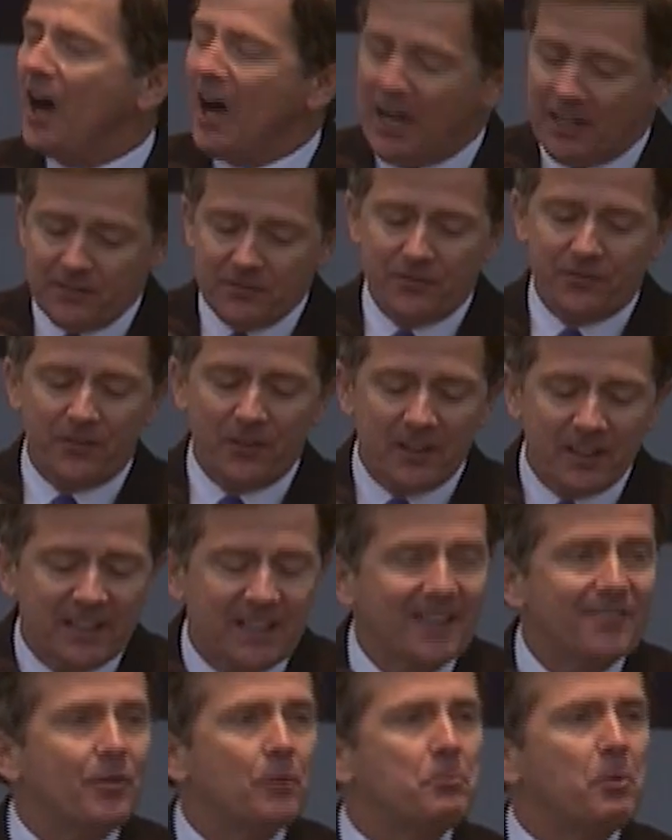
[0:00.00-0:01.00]

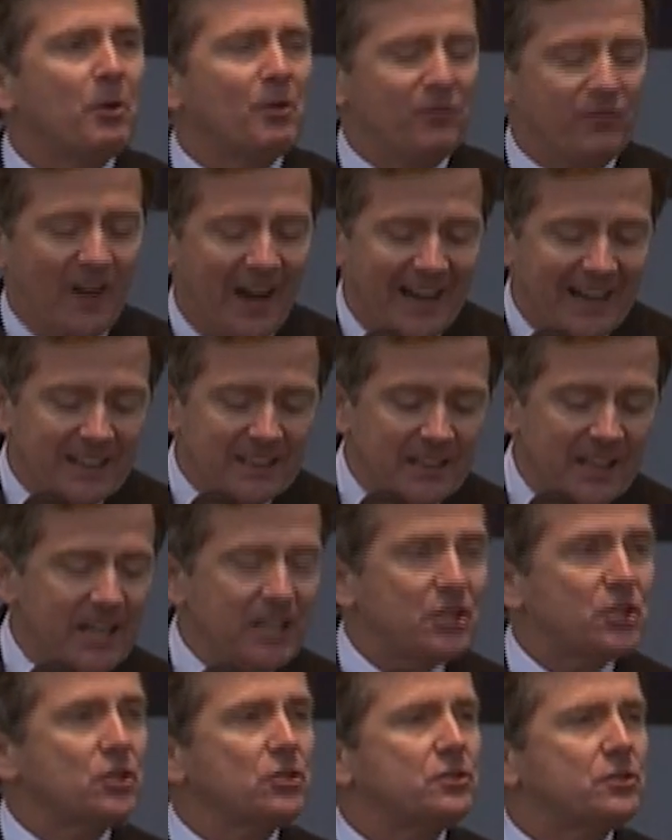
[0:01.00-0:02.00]
unforgivable
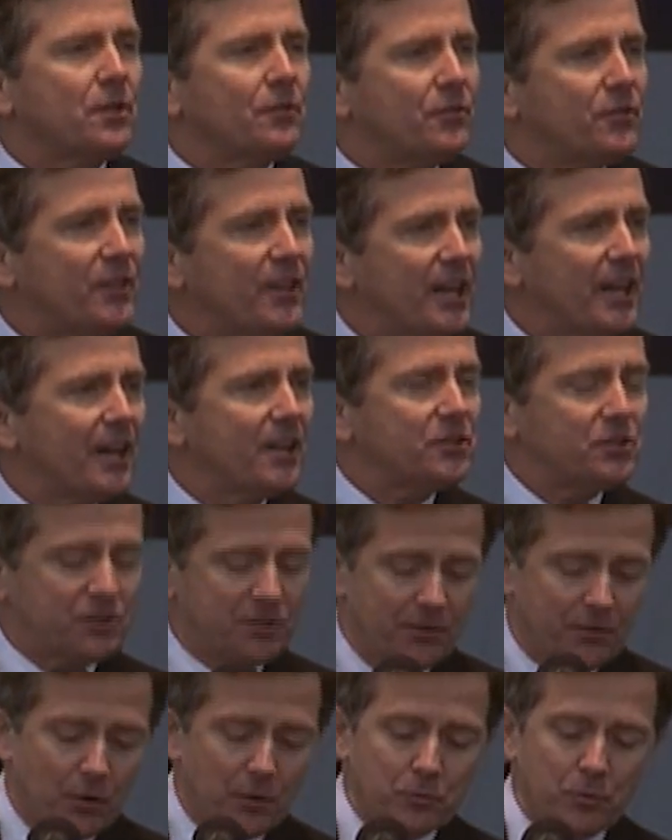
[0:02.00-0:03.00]
violations of their
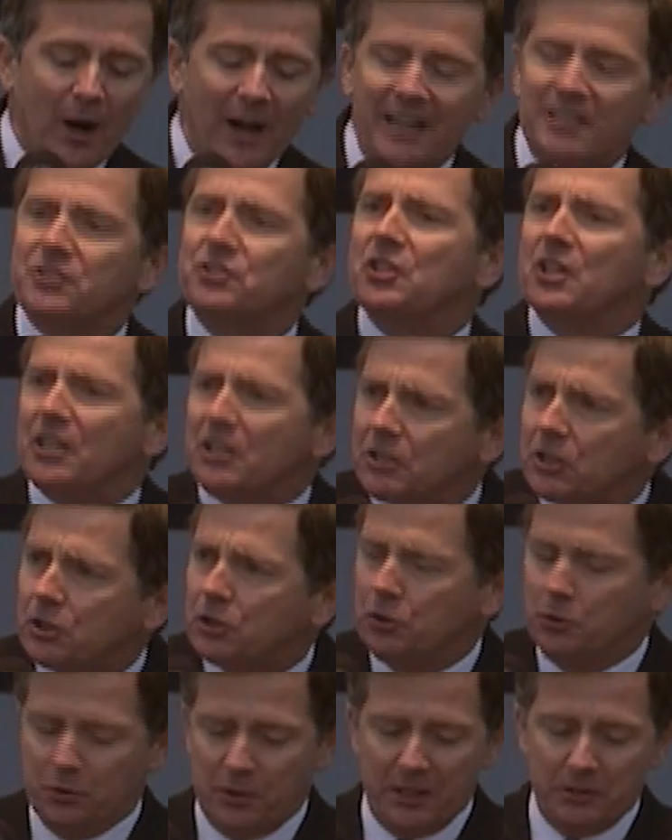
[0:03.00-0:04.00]
civil rights,
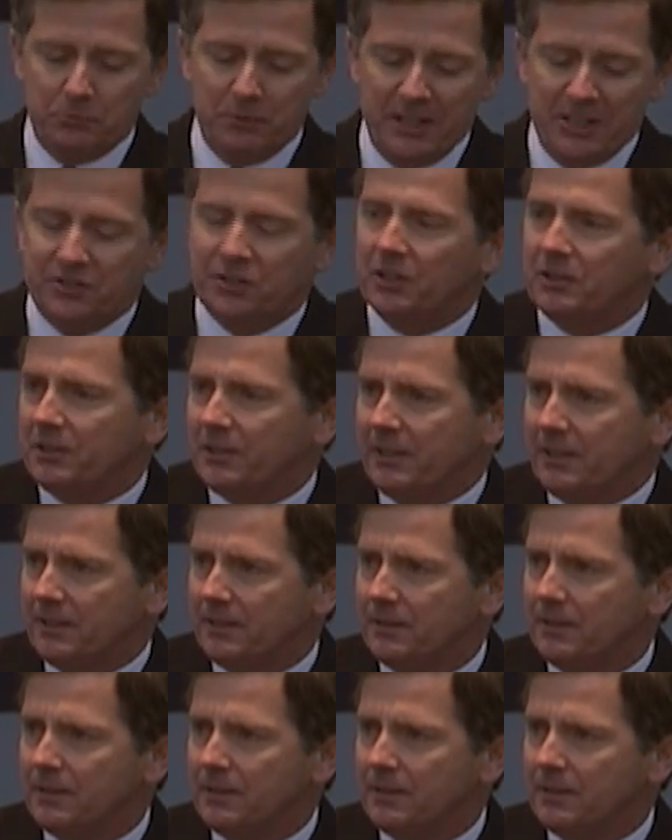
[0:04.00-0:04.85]
including recently.